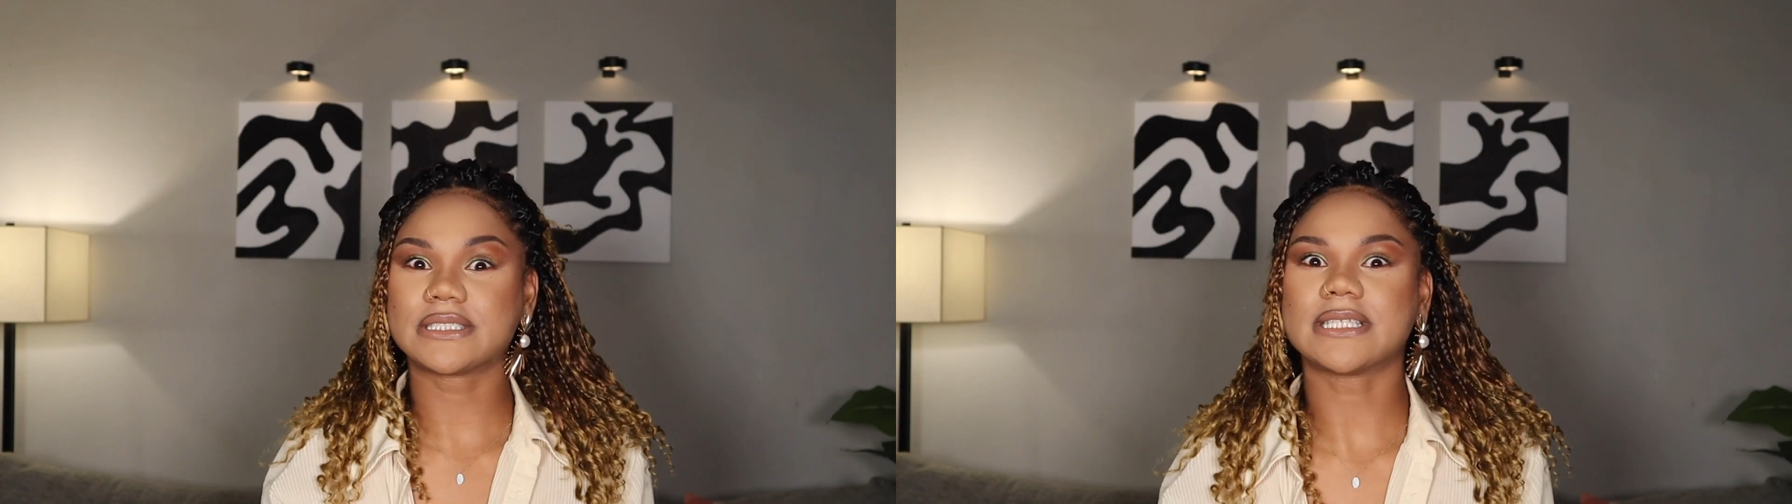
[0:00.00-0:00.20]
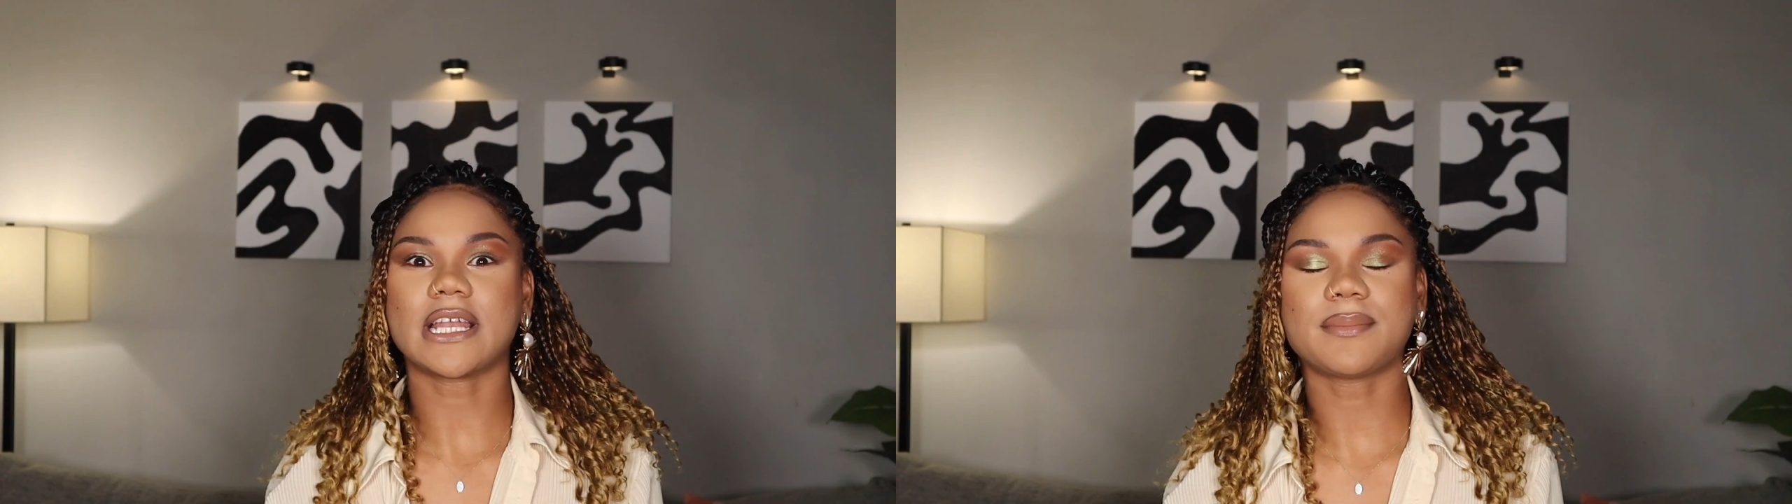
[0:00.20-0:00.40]

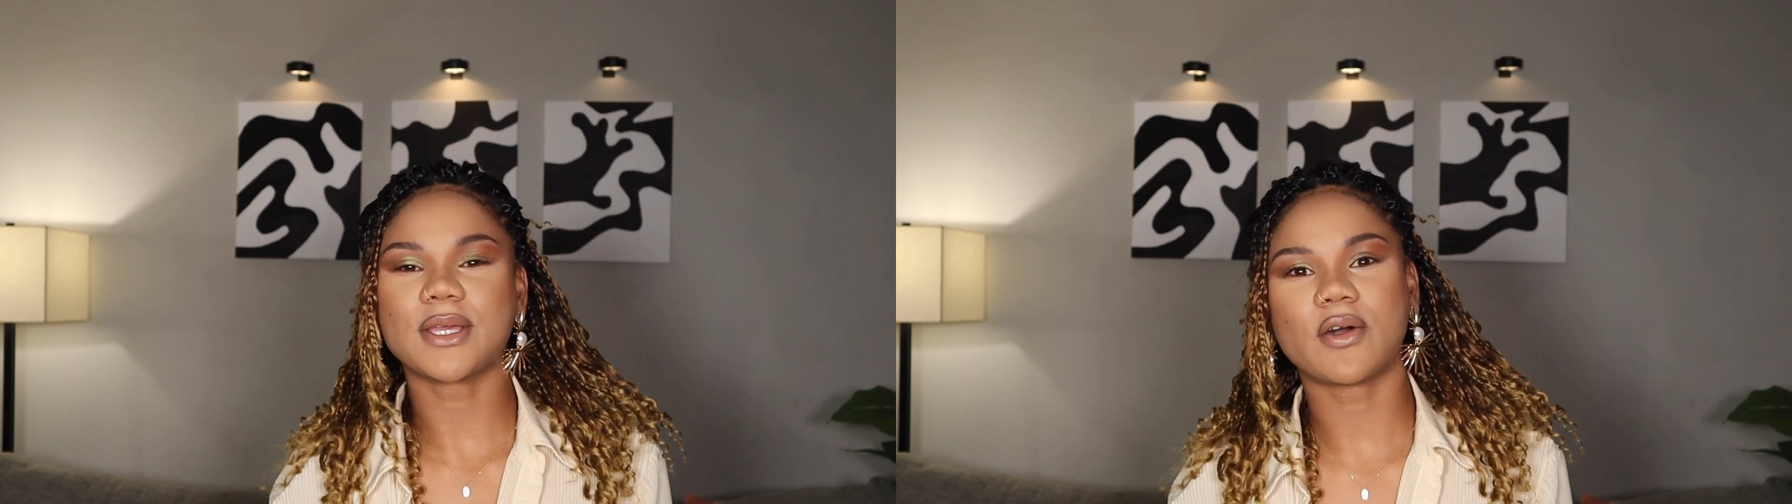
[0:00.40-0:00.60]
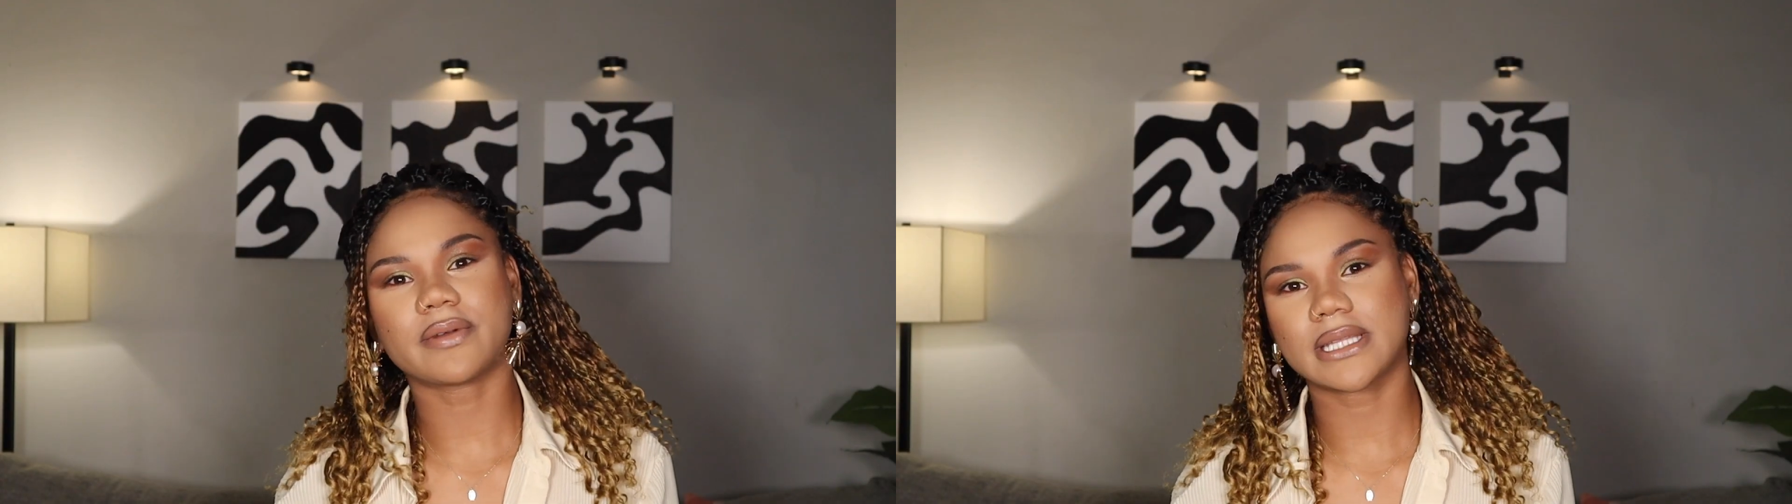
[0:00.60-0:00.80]
sending
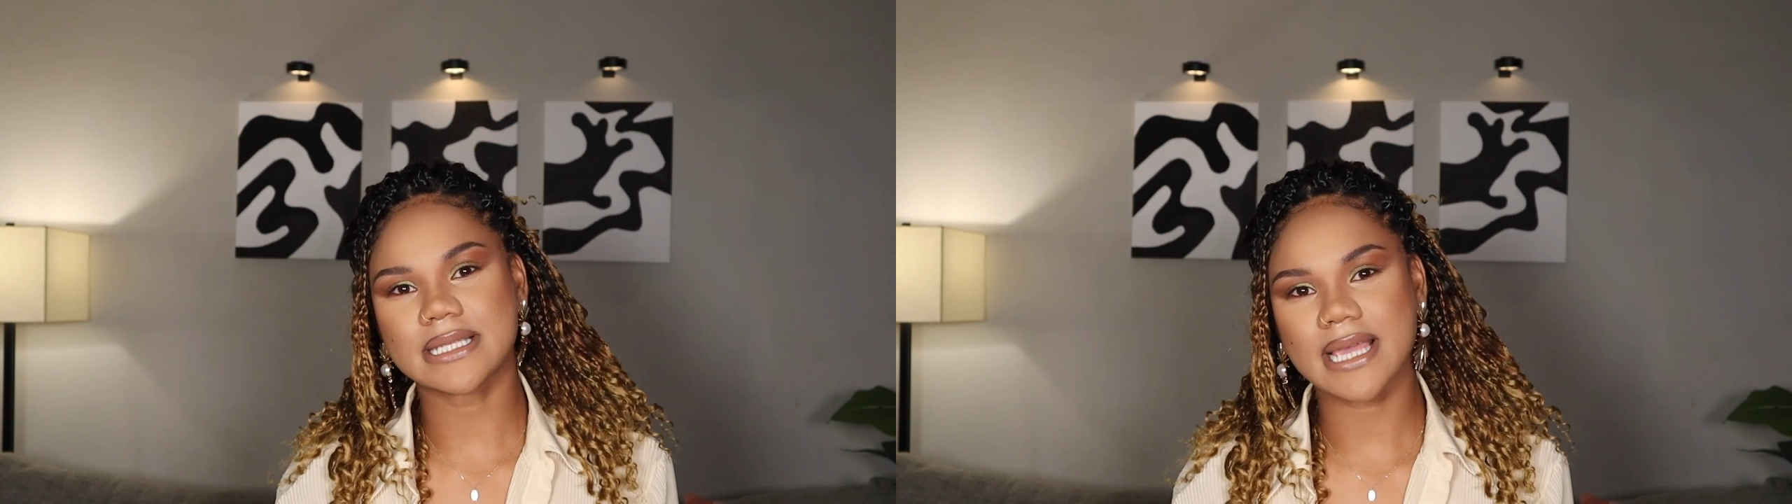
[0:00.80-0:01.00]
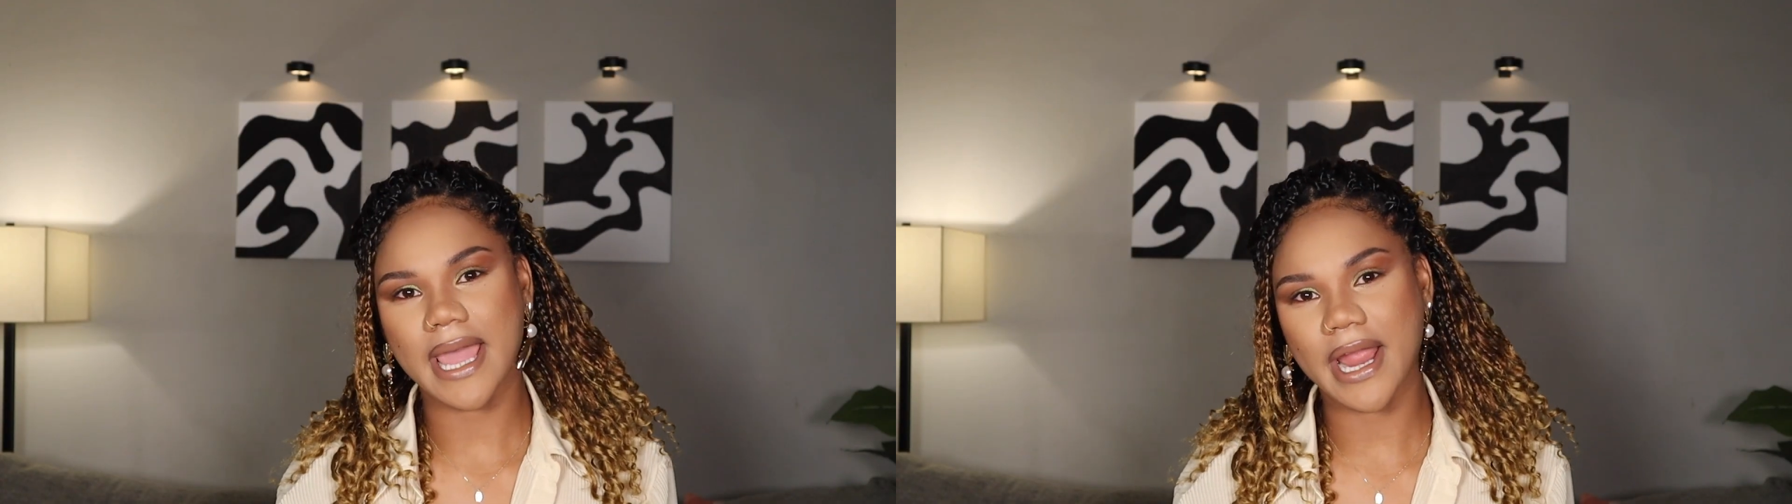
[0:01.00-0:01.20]
me over
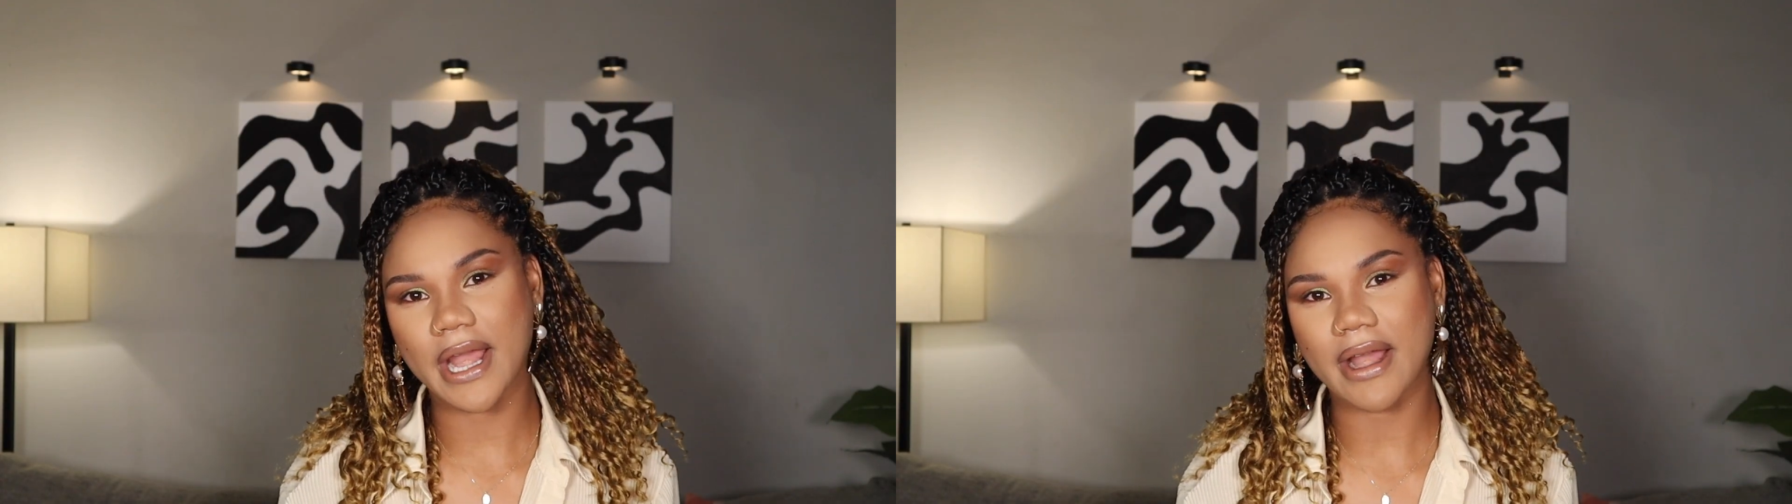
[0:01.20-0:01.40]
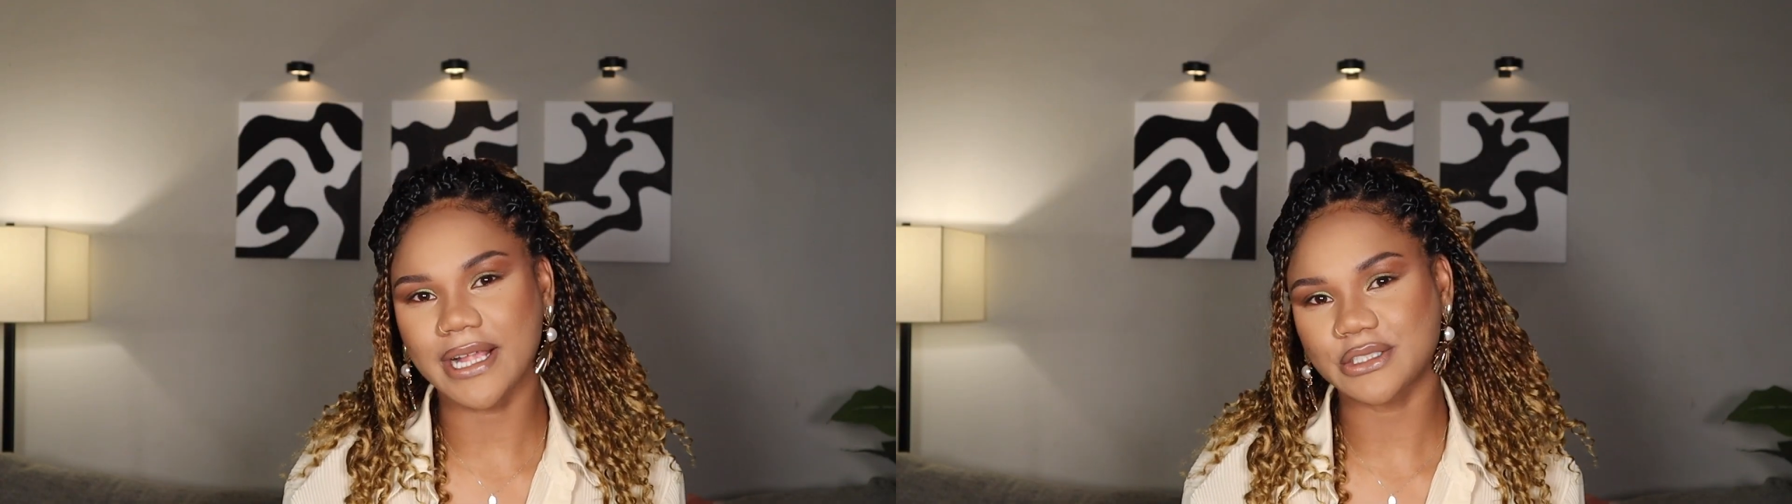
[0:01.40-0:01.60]
this hair i